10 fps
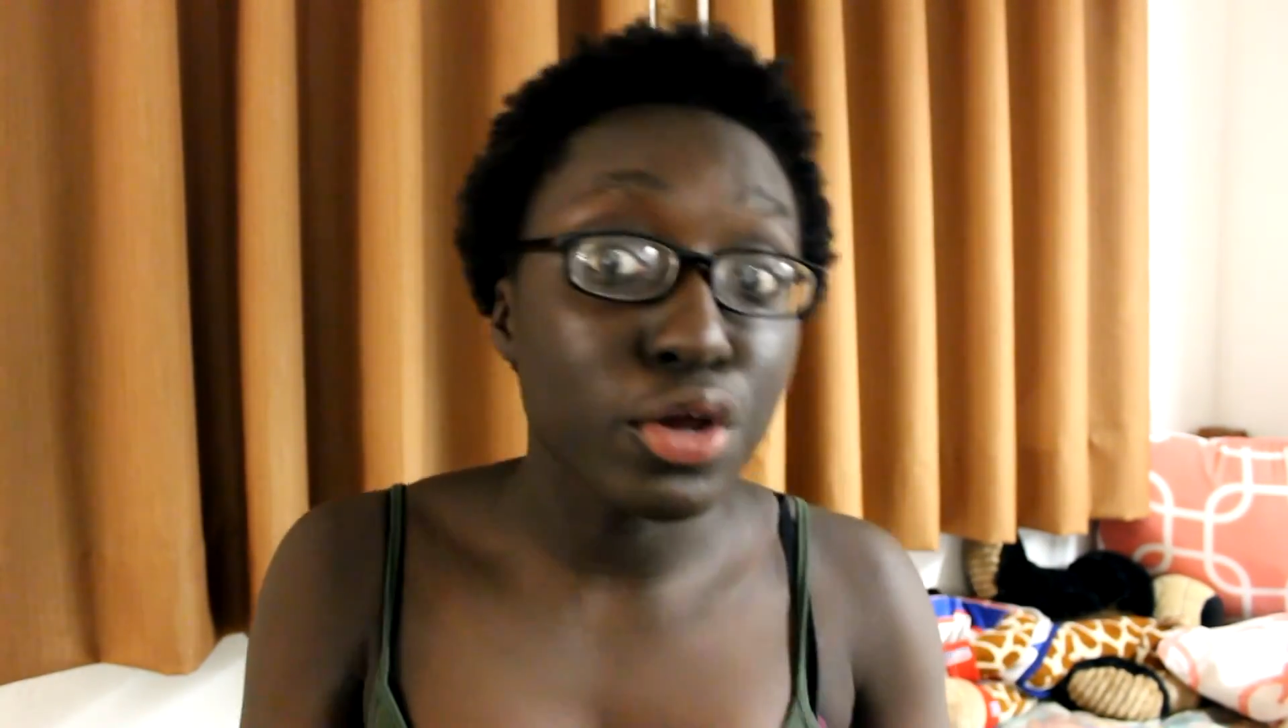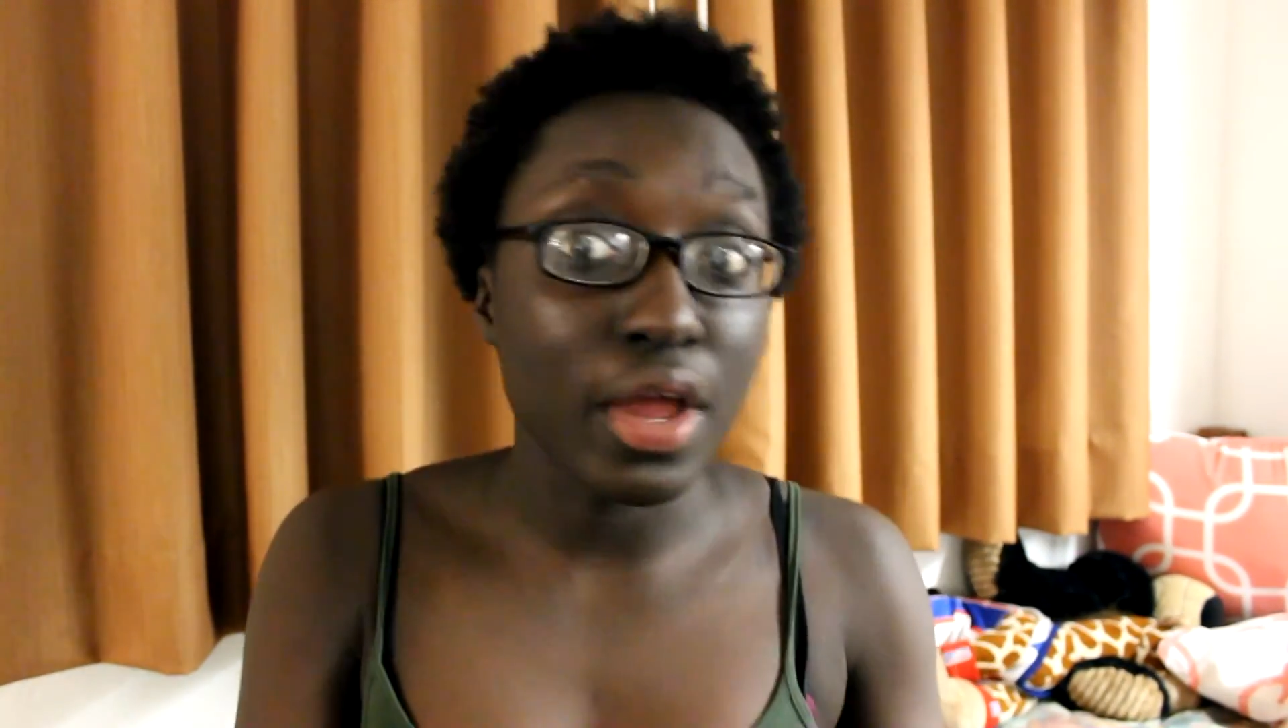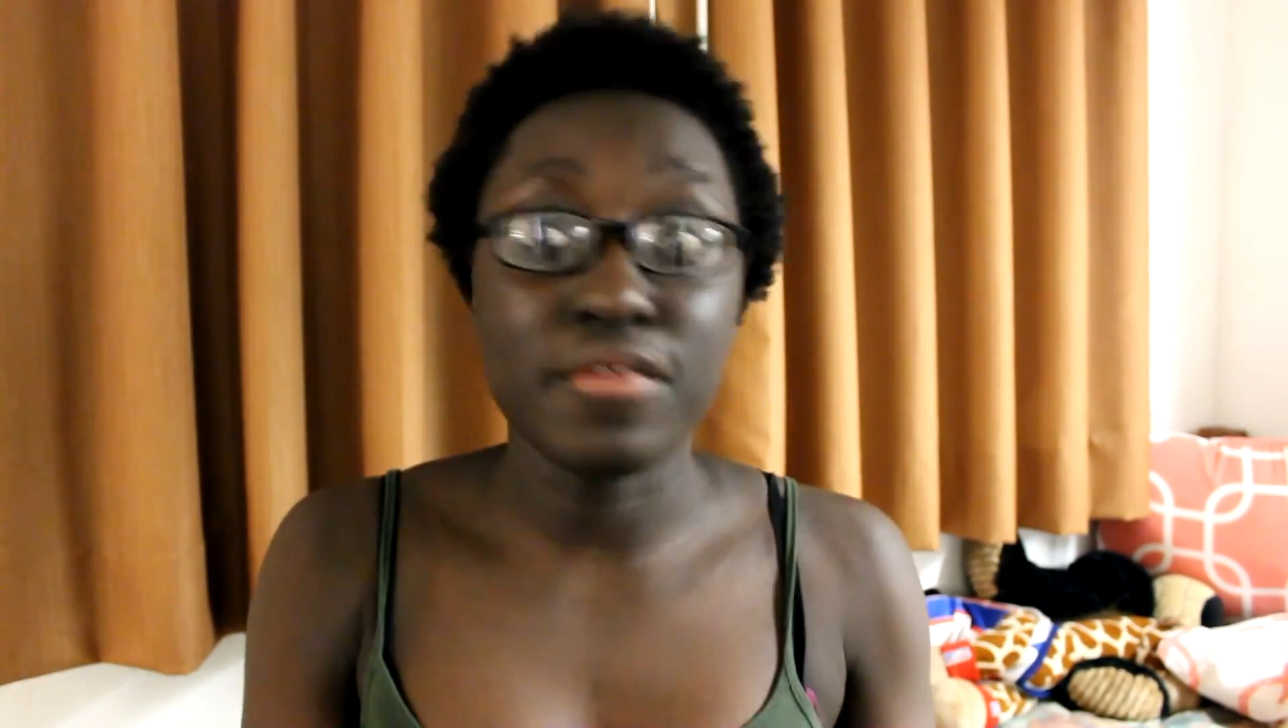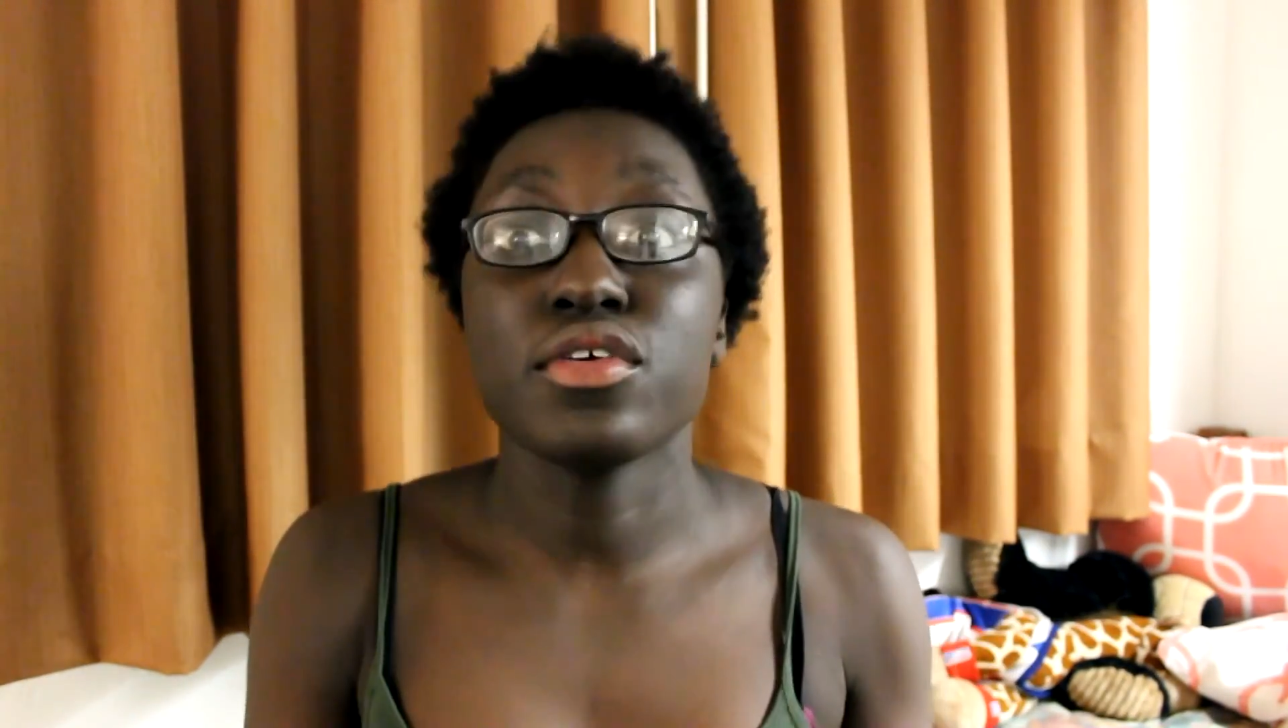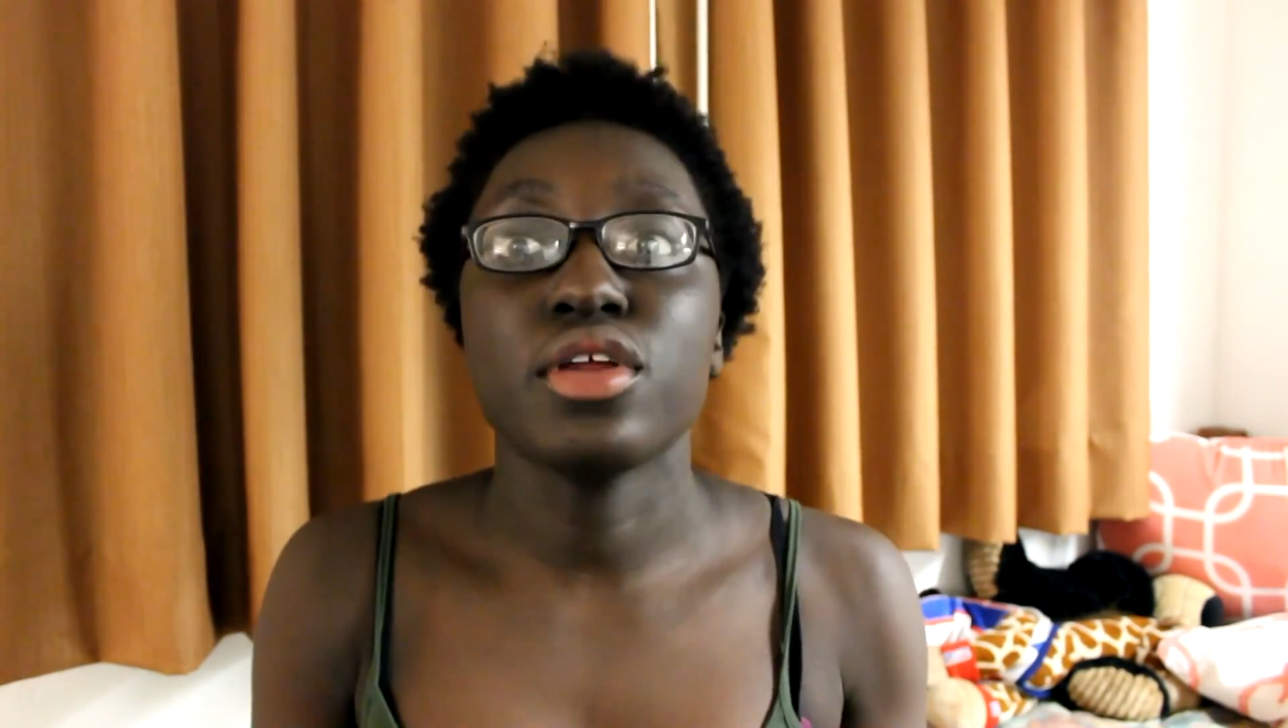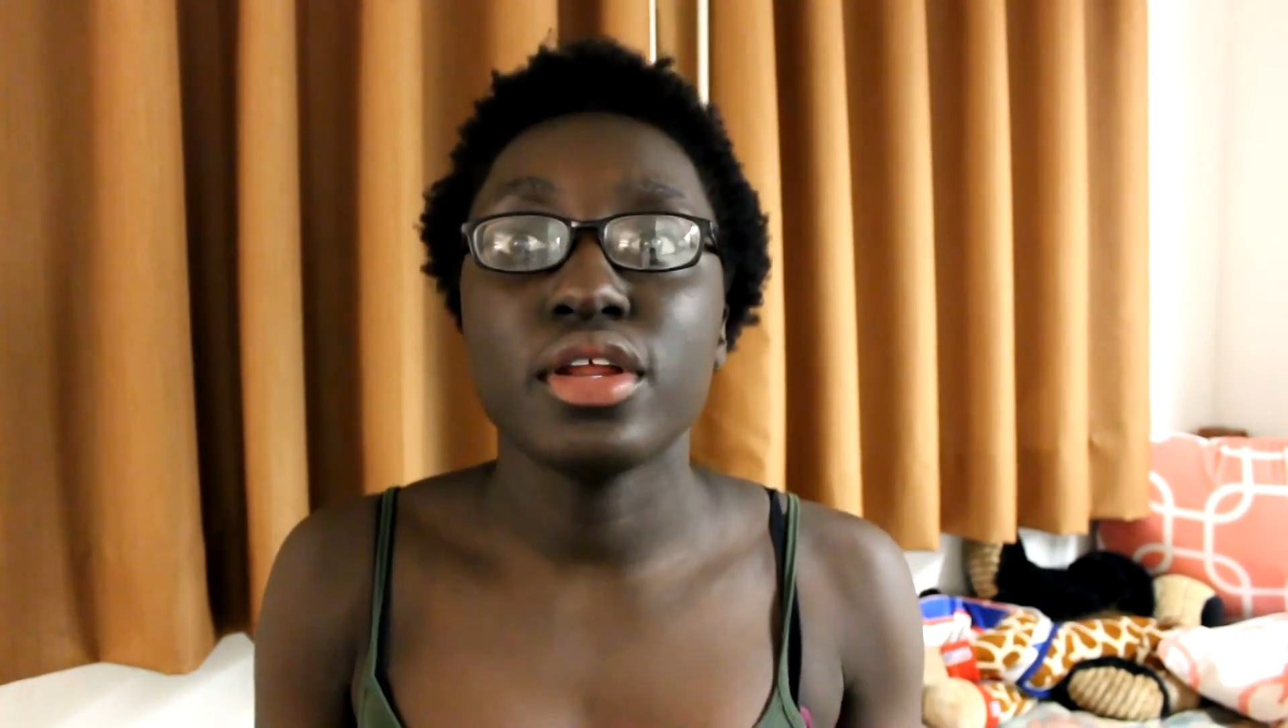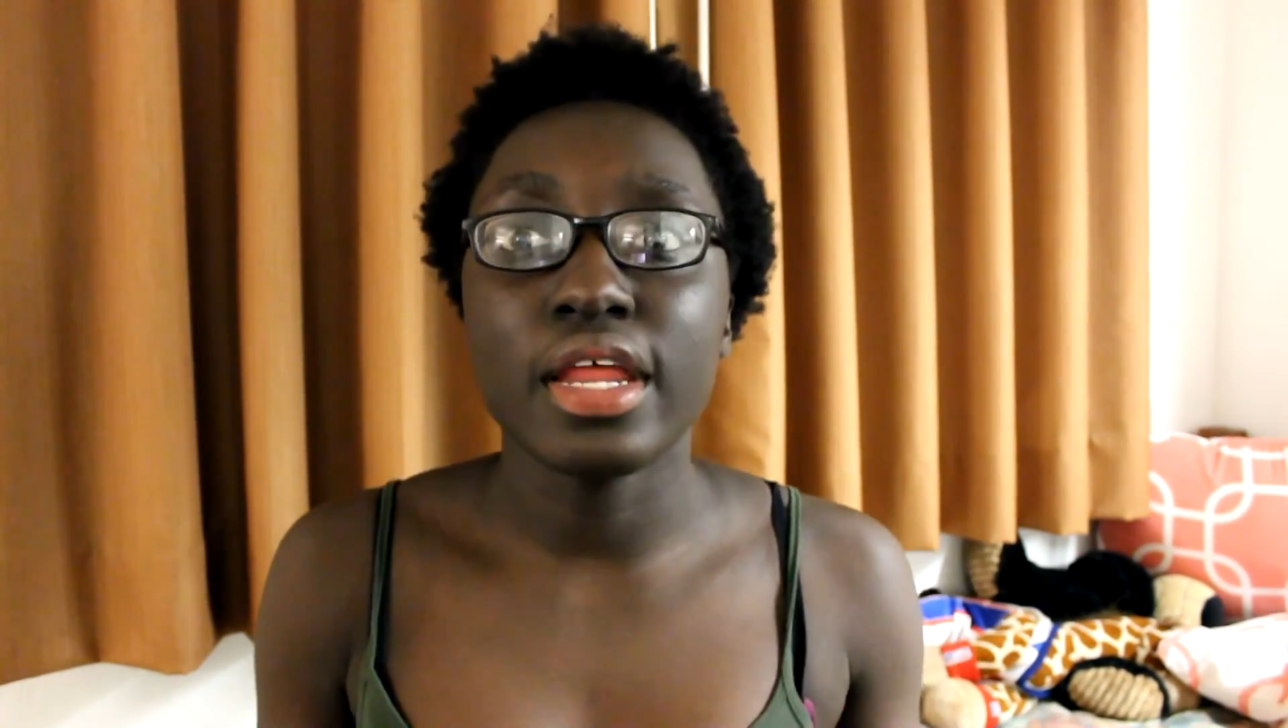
ever done